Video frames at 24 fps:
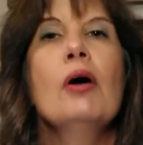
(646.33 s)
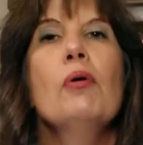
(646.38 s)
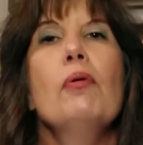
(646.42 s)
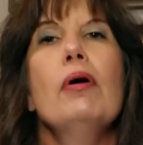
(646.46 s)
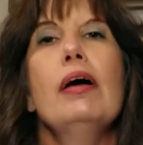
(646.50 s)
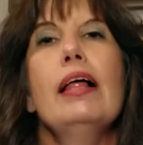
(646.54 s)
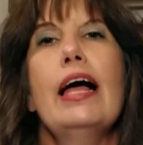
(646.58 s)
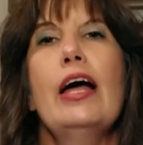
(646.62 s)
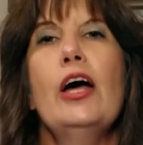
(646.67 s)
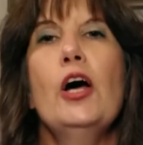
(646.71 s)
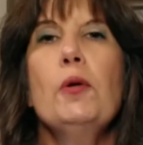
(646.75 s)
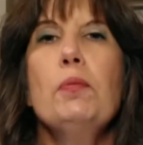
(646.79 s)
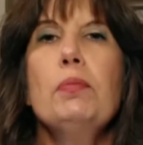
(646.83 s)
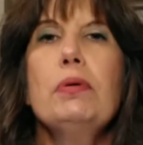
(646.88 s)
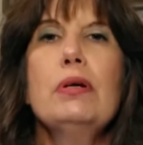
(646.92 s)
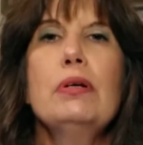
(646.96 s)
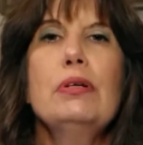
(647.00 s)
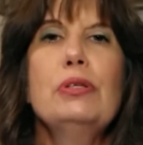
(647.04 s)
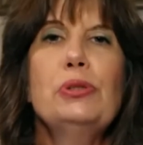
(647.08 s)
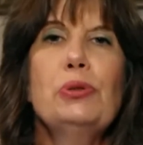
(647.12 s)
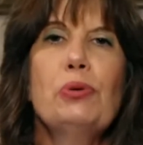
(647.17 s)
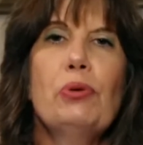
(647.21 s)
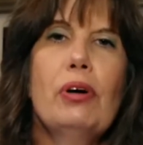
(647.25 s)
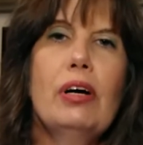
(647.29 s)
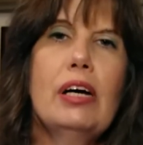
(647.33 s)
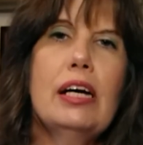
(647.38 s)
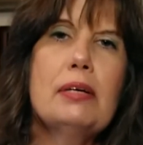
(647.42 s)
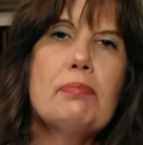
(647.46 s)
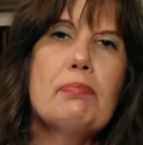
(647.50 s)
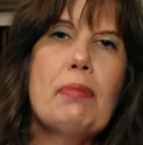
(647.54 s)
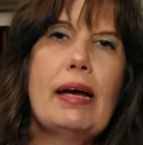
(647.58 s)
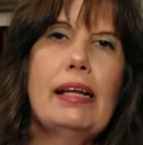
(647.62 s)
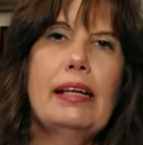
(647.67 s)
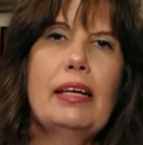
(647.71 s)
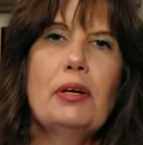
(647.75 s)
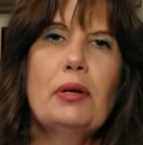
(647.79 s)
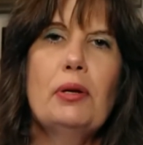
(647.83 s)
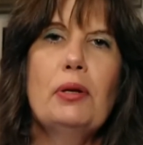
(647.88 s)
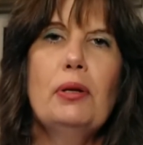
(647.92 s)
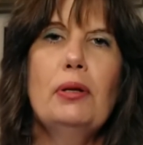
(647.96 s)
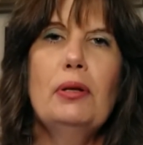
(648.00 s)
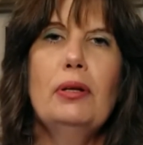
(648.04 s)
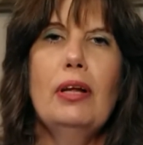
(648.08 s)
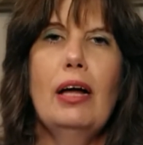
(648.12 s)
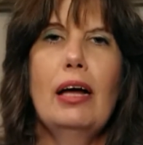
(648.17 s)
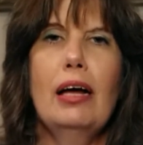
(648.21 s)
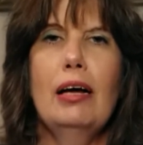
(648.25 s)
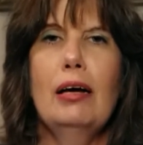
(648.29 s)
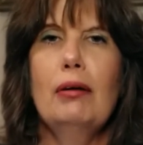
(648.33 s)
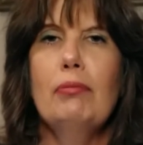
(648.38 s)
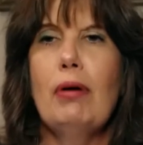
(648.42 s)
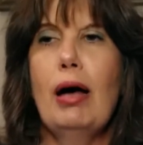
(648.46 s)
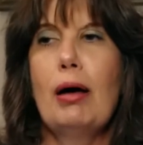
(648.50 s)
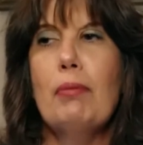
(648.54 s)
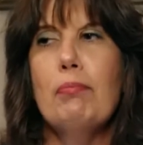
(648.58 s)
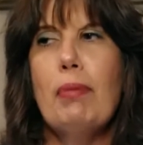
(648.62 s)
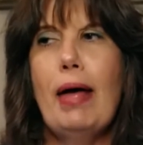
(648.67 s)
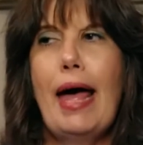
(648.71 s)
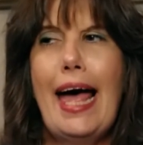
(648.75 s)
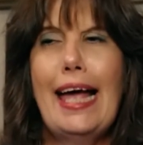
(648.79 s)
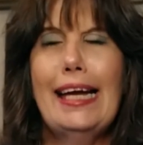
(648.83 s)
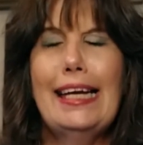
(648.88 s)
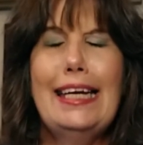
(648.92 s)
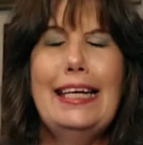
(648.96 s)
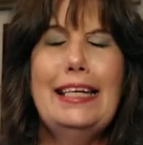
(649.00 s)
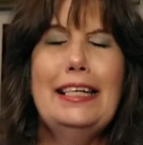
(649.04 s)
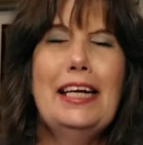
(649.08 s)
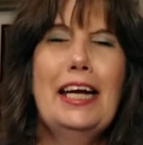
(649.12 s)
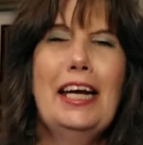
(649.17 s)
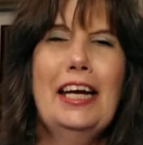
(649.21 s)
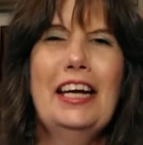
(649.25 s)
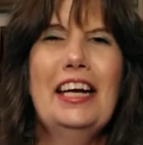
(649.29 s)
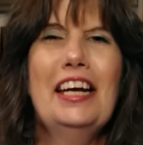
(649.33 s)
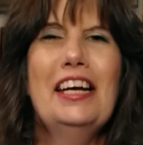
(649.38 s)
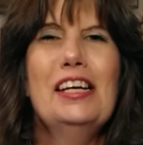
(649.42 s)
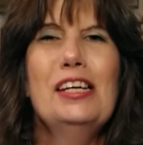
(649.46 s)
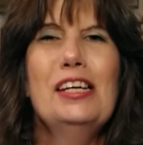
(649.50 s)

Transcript: well, I hope you enjoy my little um, unbagging,